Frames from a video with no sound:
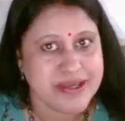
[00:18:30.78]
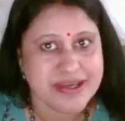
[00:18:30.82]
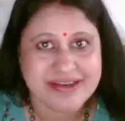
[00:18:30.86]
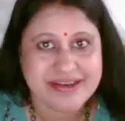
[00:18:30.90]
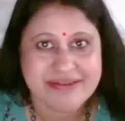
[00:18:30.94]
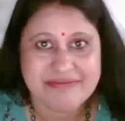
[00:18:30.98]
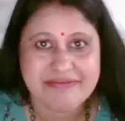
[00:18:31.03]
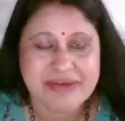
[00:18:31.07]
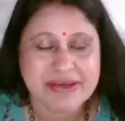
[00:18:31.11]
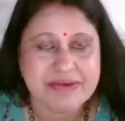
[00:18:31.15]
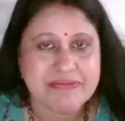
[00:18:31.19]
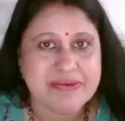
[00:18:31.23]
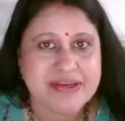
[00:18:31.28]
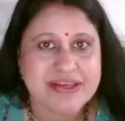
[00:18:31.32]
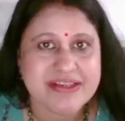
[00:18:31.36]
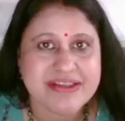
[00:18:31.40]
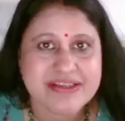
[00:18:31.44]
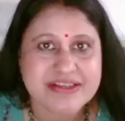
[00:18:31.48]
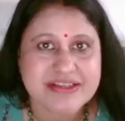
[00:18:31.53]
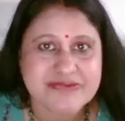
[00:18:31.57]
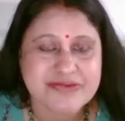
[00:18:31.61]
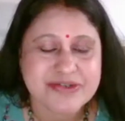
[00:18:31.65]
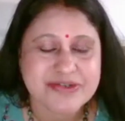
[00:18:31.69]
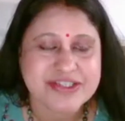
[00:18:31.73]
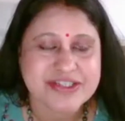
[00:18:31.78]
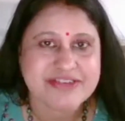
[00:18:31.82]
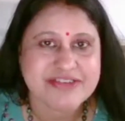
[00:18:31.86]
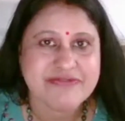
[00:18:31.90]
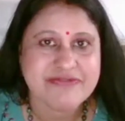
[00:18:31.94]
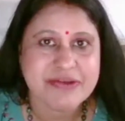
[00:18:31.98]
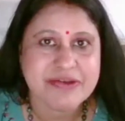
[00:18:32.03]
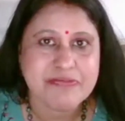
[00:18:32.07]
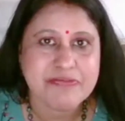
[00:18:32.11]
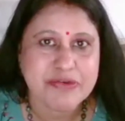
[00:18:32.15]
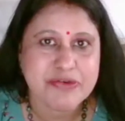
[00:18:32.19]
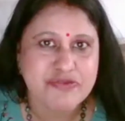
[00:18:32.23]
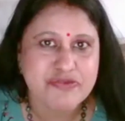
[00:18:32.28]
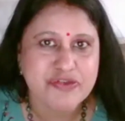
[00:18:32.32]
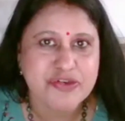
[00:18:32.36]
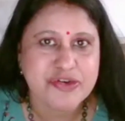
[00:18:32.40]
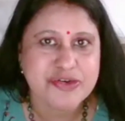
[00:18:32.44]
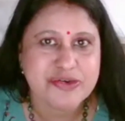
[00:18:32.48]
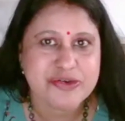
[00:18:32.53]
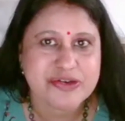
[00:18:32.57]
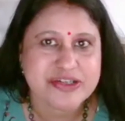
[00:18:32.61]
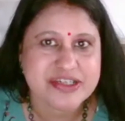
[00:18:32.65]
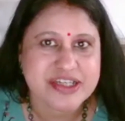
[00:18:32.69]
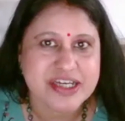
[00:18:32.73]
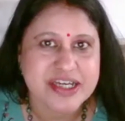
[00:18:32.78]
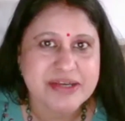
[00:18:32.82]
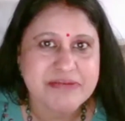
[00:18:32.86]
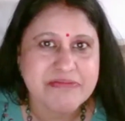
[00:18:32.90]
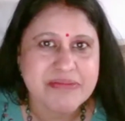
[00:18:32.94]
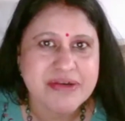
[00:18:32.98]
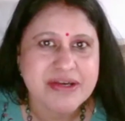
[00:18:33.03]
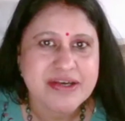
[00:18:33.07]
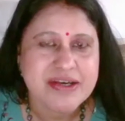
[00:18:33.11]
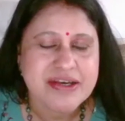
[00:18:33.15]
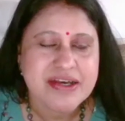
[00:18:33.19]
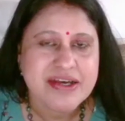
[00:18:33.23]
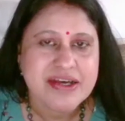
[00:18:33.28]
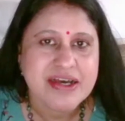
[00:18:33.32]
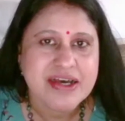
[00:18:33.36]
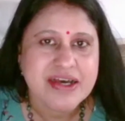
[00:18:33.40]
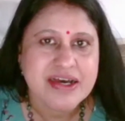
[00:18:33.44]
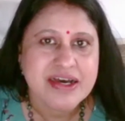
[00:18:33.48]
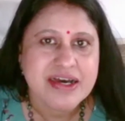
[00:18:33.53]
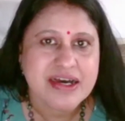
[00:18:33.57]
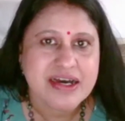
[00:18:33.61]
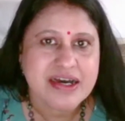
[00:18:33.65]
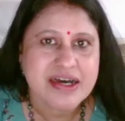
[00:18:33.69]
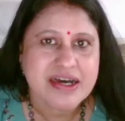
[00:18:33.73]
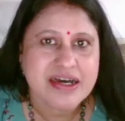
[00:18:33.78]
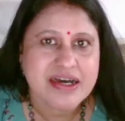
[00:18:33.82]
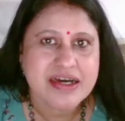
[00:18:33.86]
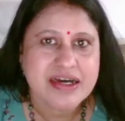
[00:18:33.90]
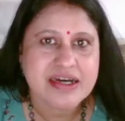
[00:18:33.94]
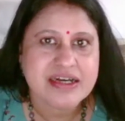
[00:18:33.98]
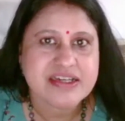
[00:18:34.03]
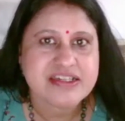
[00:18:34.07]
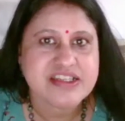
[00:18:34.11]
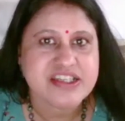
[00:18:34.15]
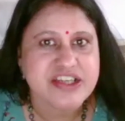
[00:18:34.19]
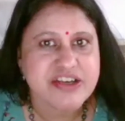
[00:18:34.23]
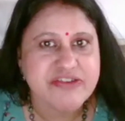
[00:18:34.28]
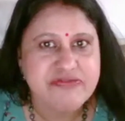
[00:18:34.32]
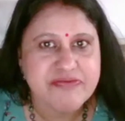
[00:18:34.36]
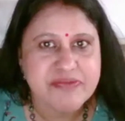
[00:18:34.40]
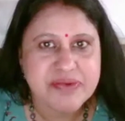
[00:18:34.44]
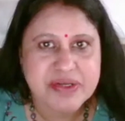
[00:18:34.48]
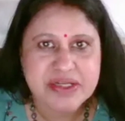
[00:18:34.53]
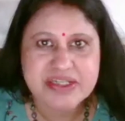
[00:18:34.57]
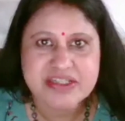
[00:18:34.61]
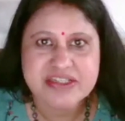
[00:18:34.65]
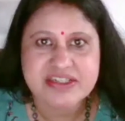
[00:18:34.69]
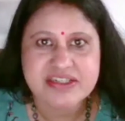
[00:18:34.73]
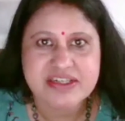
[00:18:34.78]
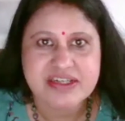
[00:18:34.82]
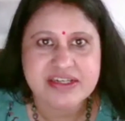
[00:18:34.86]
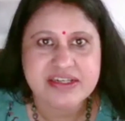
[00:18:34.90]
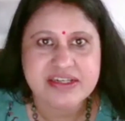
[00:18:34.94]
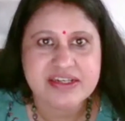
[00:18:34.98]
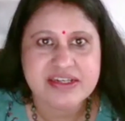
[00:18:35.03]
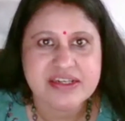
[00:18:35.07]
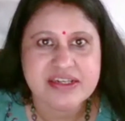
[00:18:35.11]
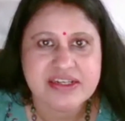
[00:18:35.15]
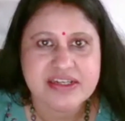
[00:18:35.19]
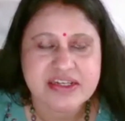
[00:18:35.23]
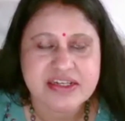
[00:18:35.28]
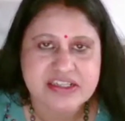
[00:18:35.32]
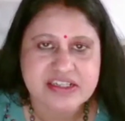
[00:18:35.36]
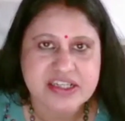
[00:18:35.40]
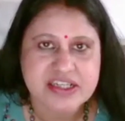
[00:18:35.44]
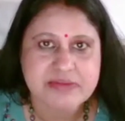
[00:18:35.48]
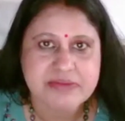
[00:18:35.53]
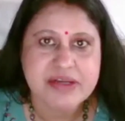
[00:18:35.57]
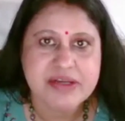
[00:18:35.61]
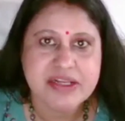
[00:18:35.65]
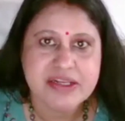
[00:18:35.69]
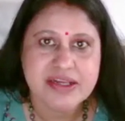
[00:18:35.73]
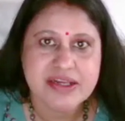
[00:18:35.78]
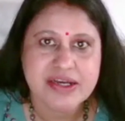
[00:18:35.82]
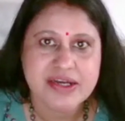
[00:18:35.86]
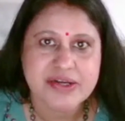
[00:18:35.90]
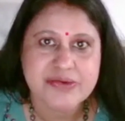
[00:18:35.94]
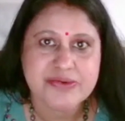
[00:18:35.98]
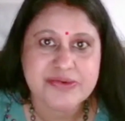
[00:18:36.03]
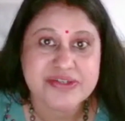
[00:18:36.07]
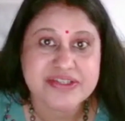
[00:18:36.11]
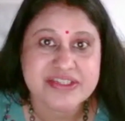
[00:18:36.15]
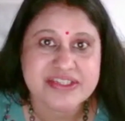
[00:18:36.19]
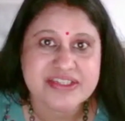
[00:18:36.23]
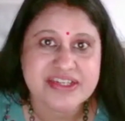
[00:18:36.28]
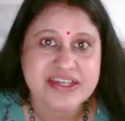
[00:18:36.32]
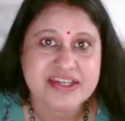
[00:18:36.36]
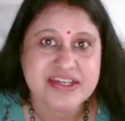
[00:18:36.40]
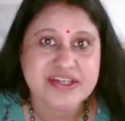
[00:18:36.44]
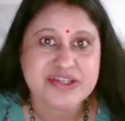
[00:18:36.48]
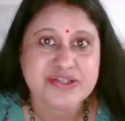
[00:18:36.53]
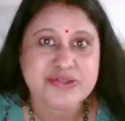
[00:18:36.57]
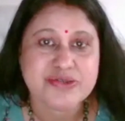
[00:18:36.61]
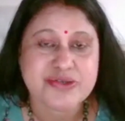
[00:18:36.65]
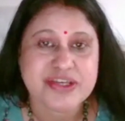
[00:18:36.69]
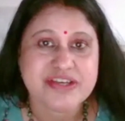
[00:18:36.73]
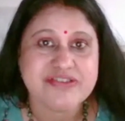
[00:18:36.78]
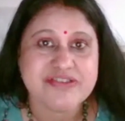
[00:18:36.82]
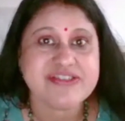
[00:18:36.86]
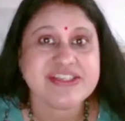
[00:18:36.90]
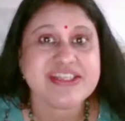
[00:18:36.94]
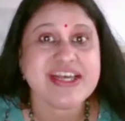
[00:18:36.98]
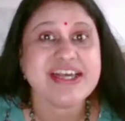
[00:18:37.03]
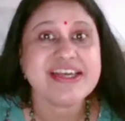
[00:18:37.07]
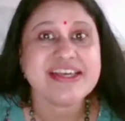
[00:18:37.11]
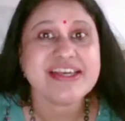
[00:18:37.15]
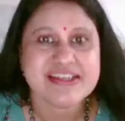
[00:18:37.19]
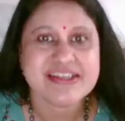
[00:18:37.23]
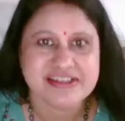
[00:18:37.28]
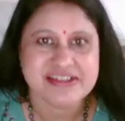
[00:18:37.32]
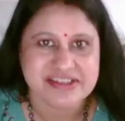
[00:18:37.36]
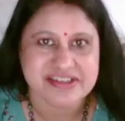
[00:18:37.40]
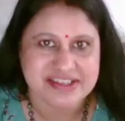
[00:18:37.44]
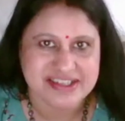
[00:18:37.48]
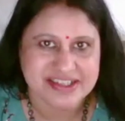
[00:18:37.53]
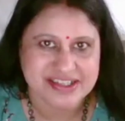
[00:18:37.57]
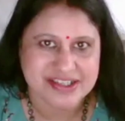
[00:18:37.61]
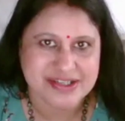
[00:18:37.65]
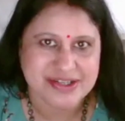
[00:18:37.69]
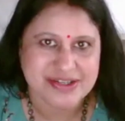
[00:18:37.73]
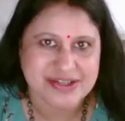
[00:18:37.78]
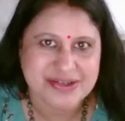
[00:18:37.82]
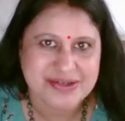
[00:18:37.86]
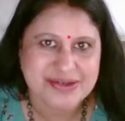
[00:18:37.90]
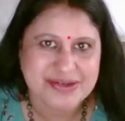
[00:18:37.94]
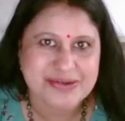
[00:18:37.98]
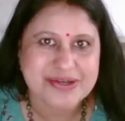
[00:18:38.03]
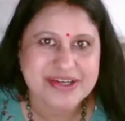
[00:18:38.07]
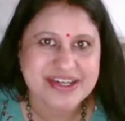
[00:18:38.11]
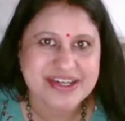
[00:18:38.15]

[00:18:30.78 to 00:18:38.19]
maybe this was even before your time, a chief minister in Tamil Nadu decided to give cycles to